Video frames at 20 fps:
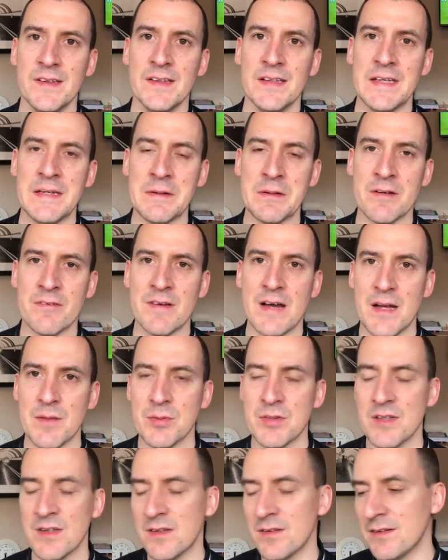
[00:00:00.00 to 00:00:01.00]
He would have
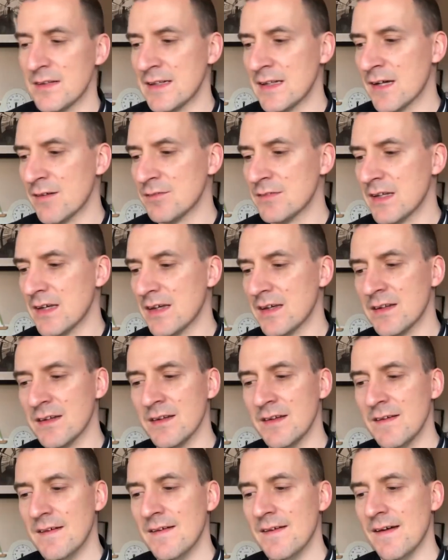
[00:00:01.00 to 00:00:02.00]
absolutely loved it. And
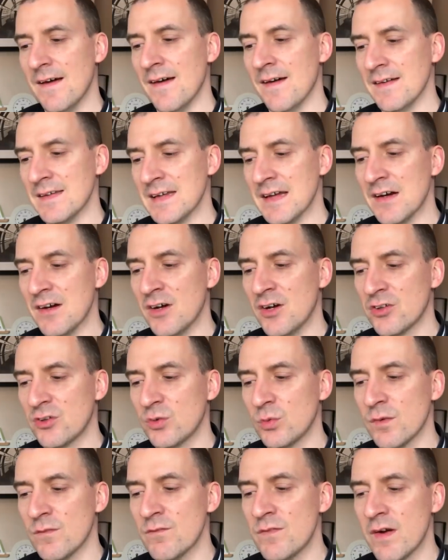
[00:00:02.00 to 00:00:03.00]

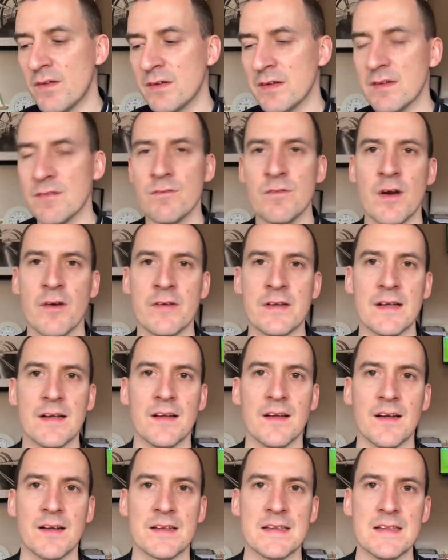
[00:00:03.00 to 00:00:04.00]
Arsenal are very, very
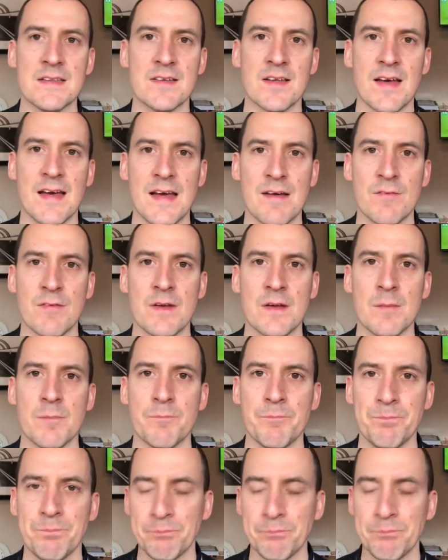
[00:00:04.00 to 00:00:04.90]
lucky to have him.